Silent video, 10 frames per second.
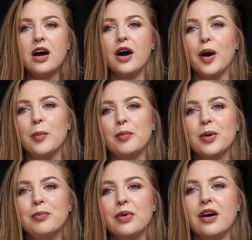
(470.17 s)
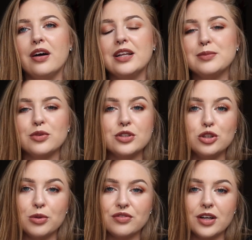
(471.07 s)
But it's mostly
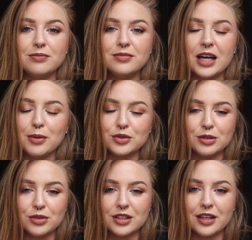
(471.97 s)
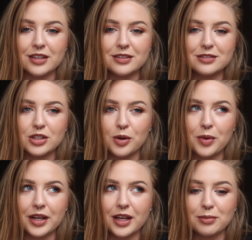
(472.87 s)
super fun. I mostly really like it, so
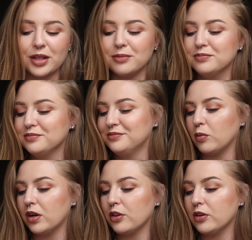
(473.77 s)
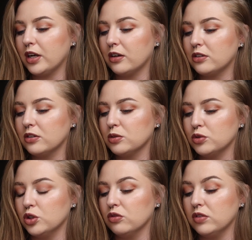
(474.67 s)
I can't complain. What other characters
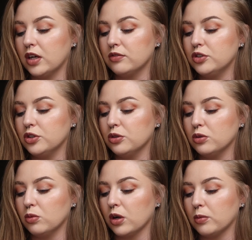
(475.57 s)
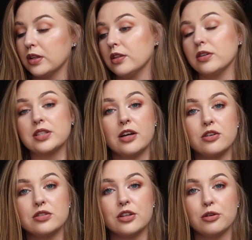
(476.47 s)
would you have loved to work with? There is
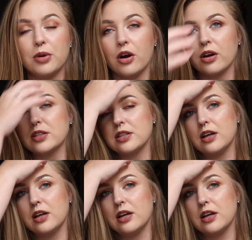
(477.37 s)
characters in other parks.